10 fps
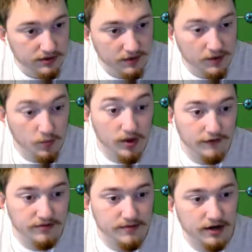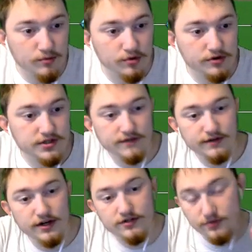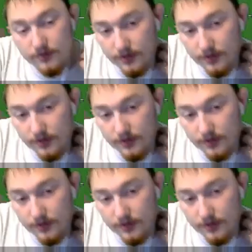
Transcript: We will have to make our mortars here very soon.